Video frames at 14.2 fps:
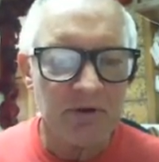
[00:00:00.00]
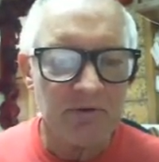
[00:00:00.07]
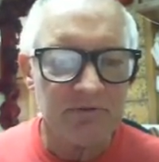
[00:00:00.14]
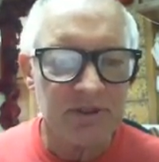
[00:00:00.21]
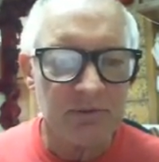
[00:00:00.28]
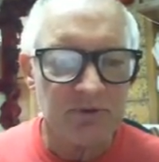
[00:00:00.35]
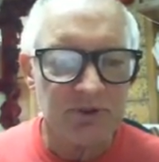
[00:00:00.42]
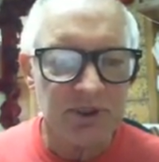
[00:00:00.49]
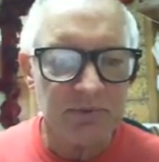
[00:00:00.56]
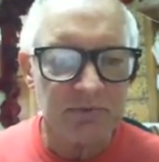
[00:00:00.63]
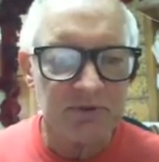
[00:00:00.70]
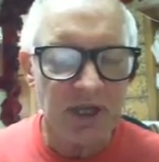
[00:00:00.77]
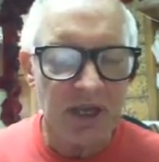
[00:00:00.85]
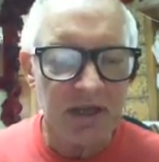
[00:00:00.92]
of some ship
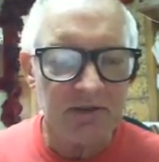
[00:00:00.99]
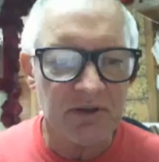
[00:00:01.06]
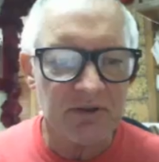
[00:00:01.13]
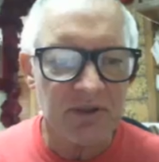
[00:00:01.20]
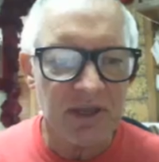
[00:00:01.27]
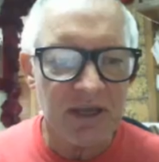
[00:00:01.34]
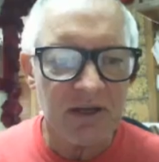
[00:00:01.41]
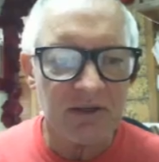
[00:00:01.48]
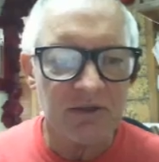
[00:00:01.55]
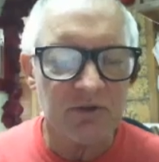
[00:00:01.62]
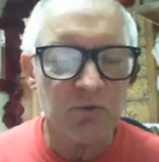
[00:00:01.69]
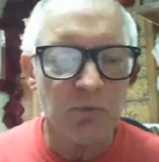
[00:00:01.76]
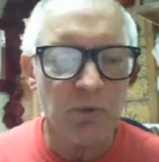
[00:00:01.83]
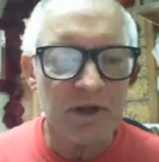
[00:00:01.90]
saying that they had
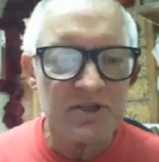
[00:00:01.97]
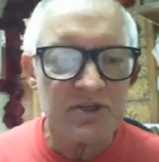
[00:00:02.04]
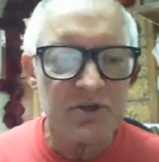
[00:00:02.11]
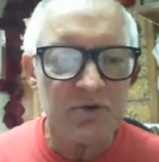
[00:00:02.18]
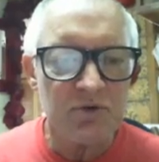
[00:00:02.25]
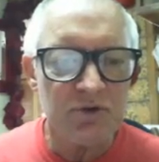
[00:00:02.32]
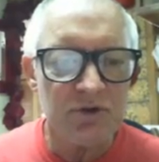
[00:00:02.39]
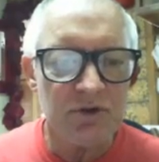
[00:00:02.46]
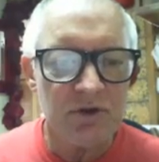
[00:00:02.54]
rescued